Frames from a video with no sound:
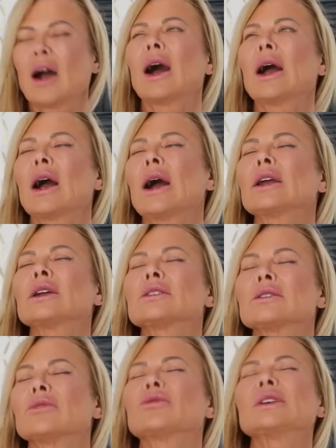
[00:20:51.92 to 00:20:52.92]
I
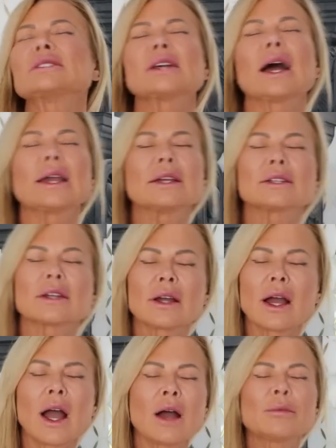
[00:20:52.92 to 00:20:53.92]
could recite
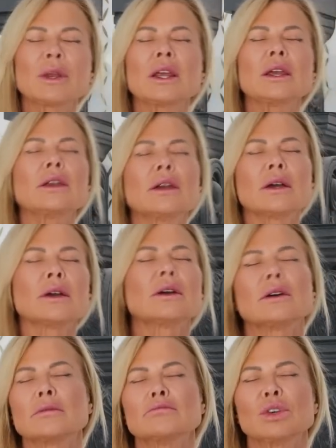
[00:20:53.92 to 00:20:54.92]
how many
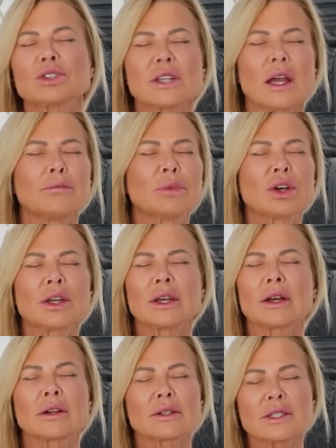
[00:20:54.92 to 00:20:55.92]

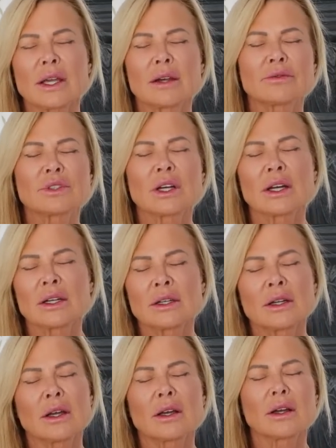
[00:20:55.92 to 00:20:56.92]
multi-billionaires have
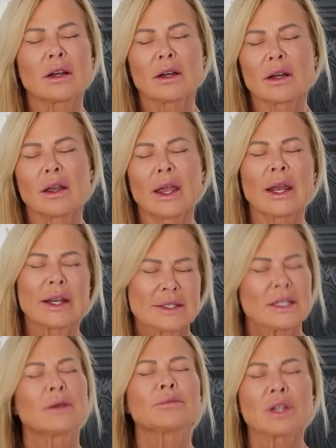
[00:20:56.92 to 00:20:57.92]
done and
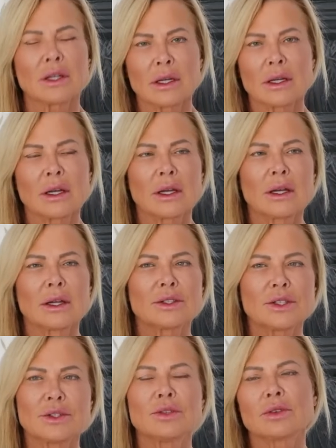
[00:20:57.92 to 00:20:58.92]
attempted
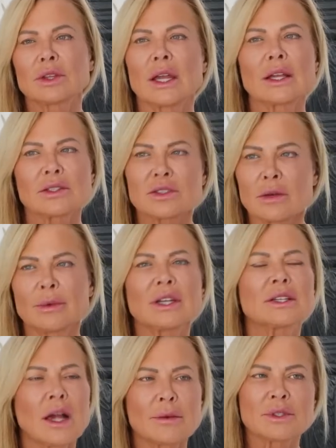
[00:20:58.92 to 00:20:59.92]
to do things so
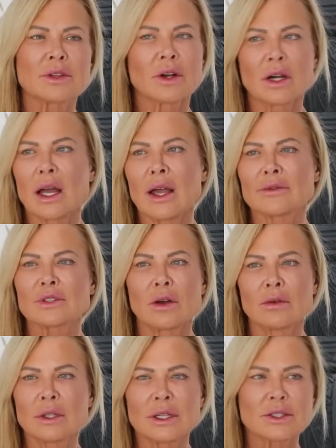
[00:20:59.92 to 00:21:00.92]
many times in their lives
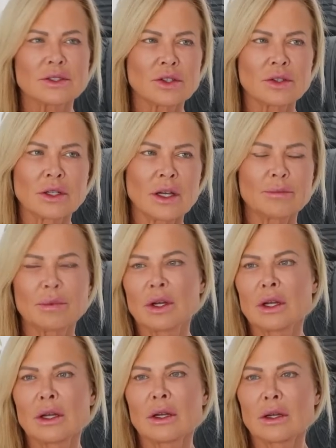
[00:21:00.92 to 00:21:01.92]
only to turn up
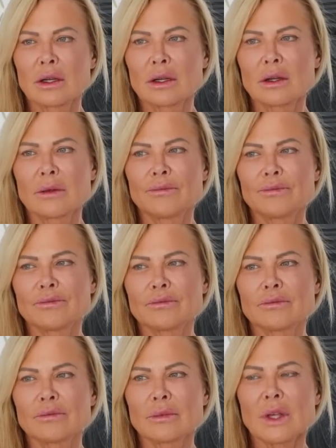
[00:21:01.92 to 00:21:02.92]

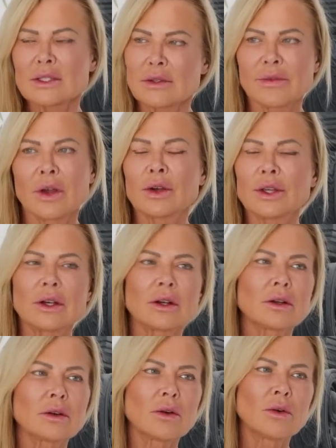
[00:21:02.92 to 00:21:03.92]
as a failure